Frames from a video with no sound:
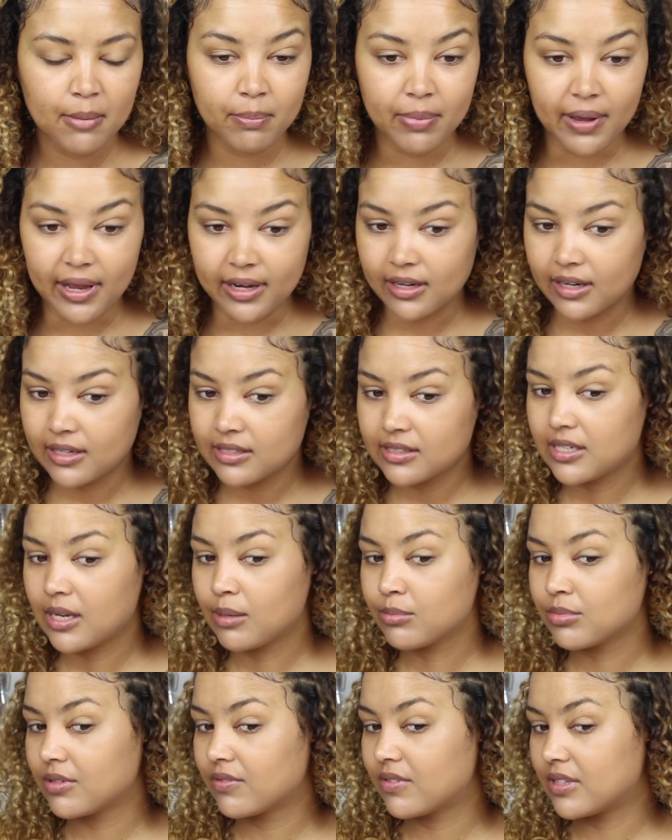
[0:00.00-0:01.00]
But in
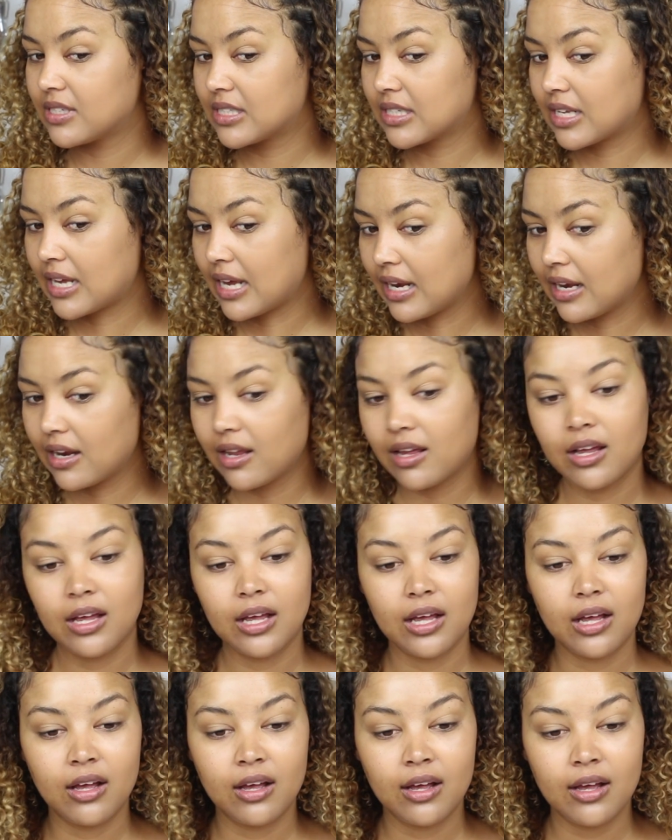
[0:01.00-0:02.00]
terms of this color,
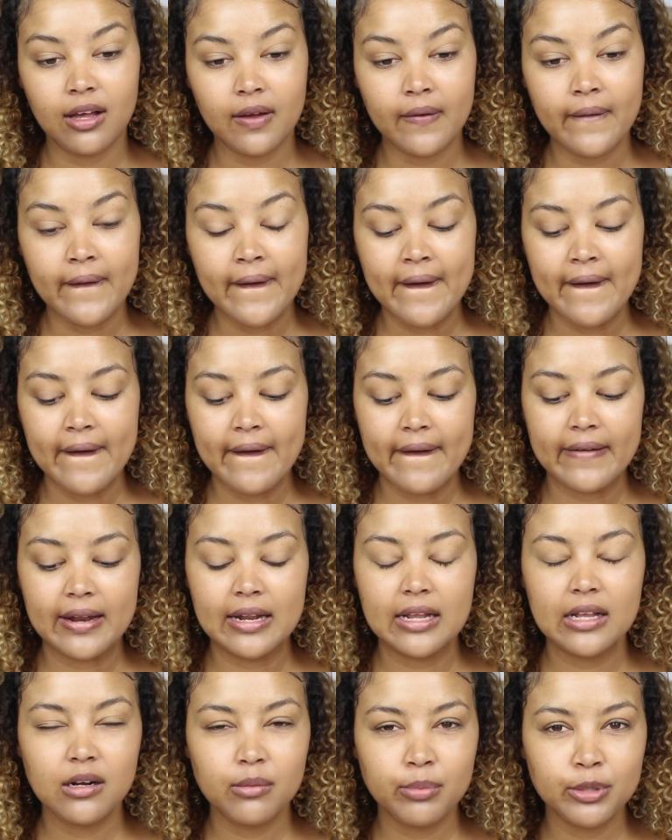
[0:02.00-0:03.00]
a
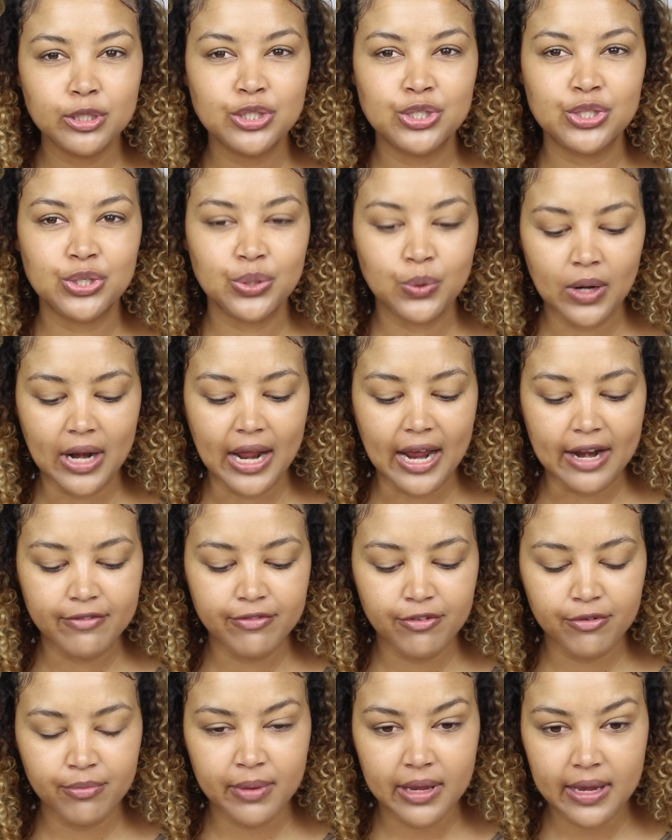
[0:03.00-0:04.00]
little bit too light
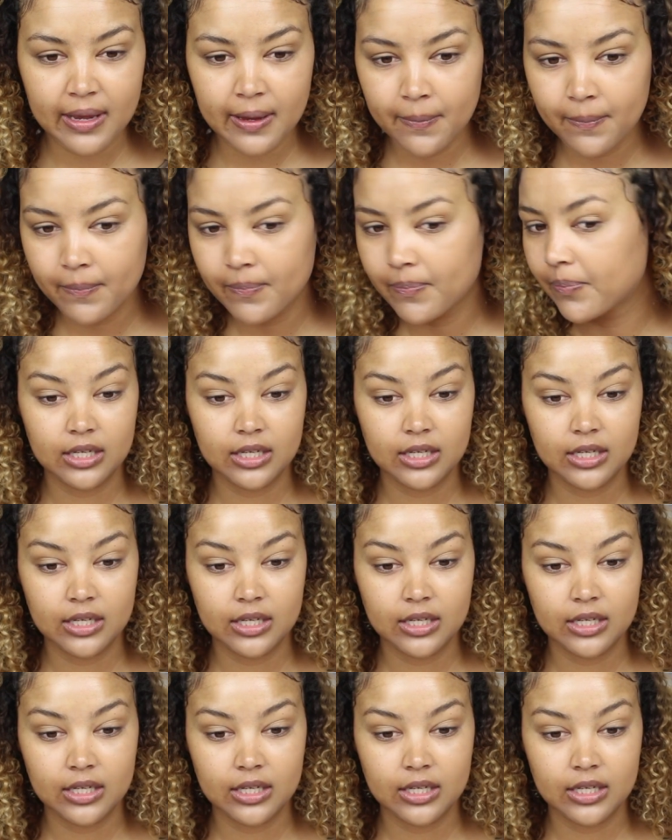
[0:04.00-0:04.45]
for me.